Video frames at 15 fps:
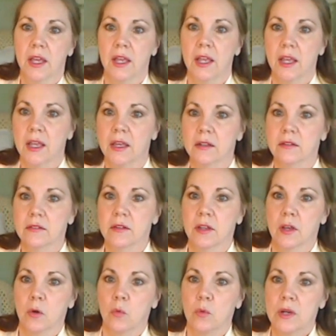And
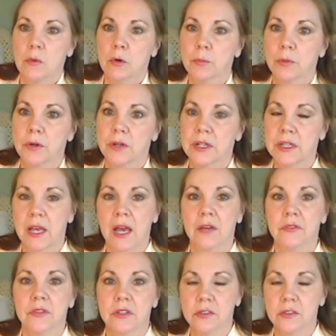we were putting out the